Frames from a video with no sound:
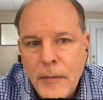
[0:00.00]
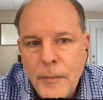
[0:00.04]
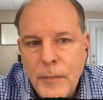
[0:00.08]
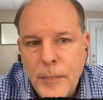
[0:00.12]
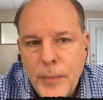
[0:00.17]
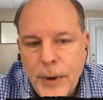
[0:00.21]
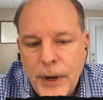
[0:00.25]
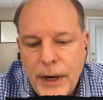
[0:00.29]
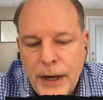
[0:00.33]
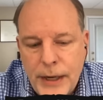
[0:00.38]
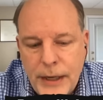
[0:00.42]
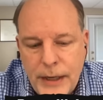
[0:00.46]

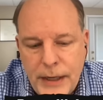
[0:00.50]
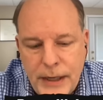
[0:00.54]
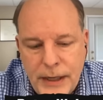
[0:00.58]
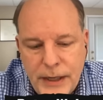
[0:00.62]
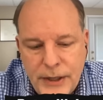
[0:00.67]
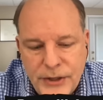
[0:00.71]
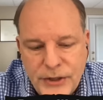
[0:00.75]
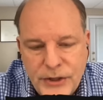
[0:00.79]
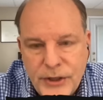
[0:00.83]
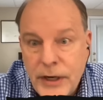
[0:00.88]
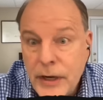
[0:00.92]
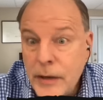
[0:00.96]
but
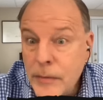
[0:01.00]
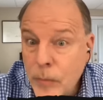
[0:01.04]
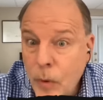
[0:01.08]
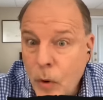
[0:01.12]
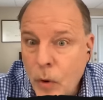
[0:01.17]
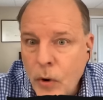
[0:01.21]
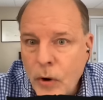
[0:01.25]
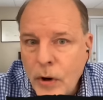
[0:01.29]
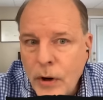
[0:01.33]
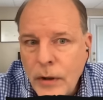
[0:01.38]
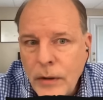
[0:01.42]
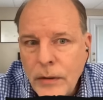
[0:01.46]
is
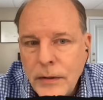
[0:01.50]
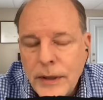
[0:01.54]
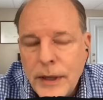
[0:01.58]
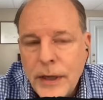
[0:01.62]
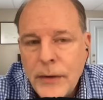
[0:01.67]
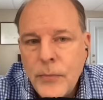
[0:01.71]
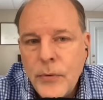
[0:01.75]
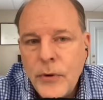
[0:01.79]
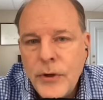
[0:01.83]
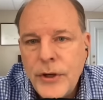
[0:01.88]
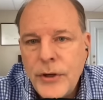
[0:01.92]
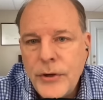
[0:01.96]
immoral
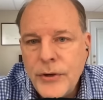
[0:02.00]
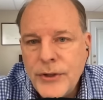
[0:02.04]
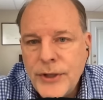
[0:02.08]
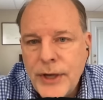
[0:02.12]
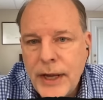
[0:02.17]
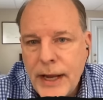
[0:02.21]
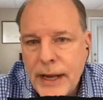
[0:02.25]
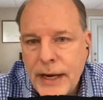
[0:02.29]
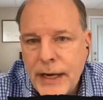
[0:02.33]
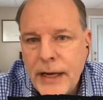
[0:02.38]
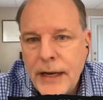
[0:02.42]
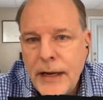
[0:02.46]
and will use
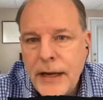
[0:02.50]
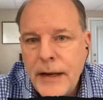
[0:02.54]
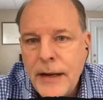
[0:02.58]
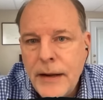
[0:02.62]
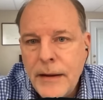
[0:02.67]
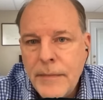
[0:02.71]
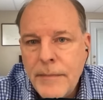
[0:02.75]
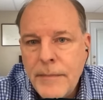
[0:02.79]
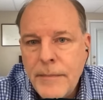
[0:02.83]
any